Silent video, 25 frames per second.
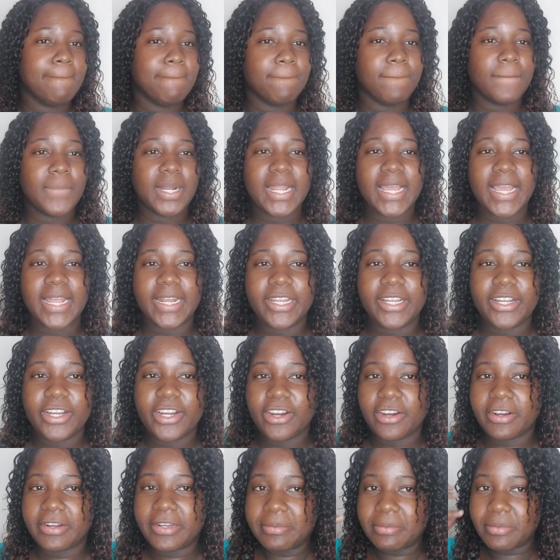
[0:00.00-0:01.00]
I like the
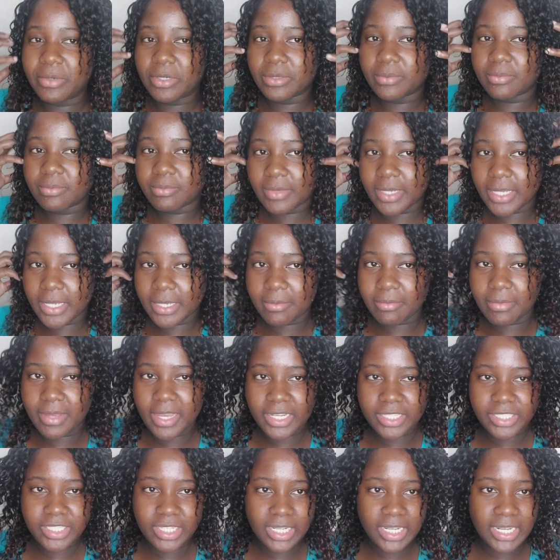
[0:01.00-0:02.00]
curly, but me
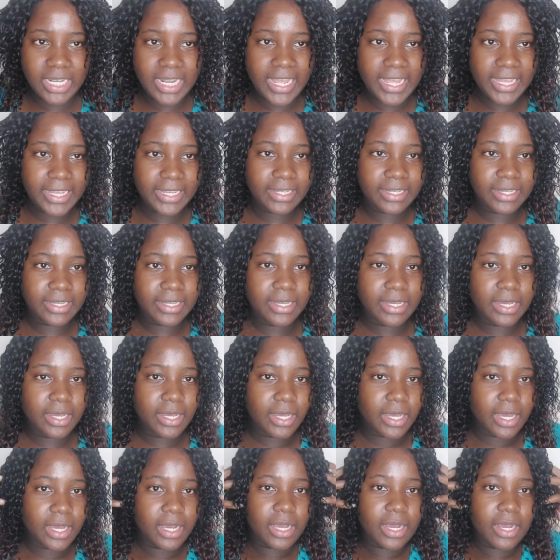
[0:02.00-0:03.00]
actually like
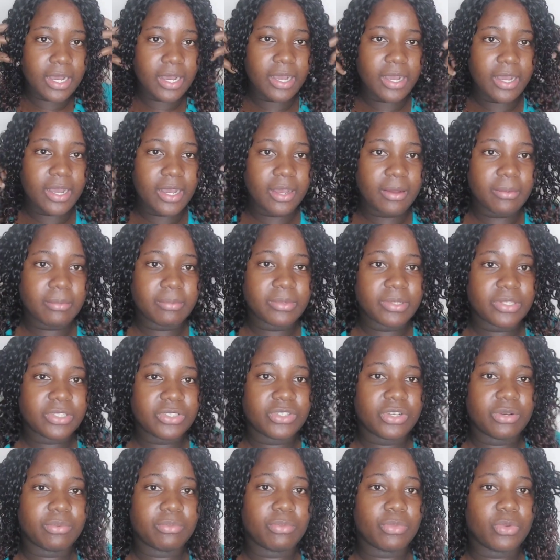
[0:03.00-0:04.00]

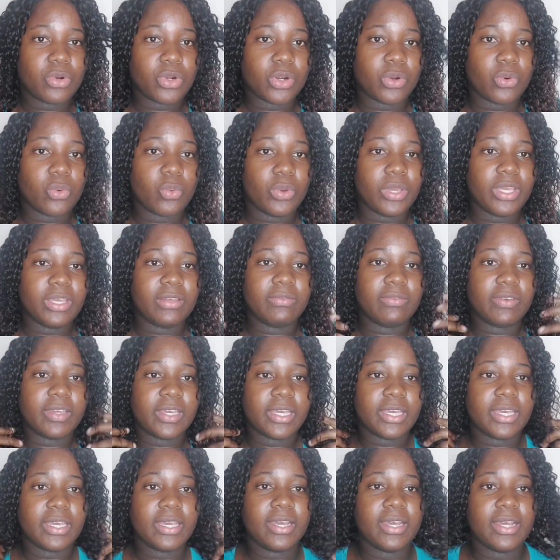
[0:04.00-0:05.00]
something more
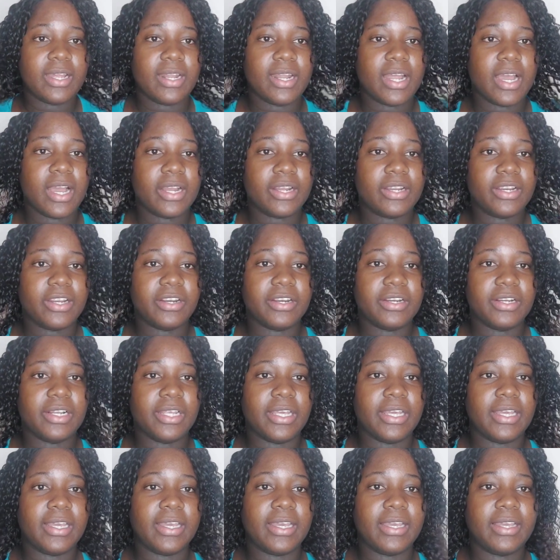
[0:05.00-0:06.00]
wavy than
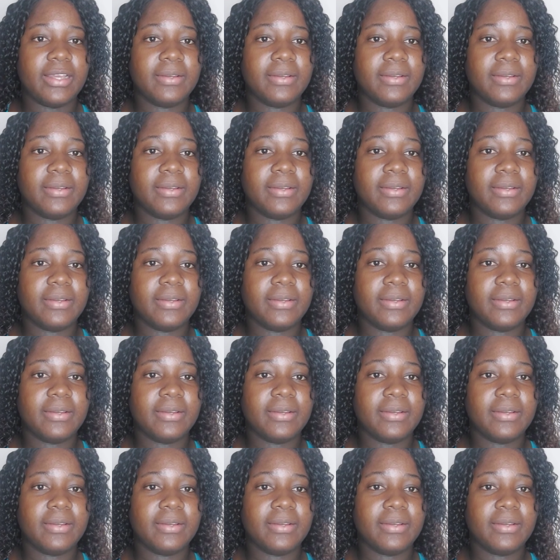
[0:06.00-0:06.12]
curly.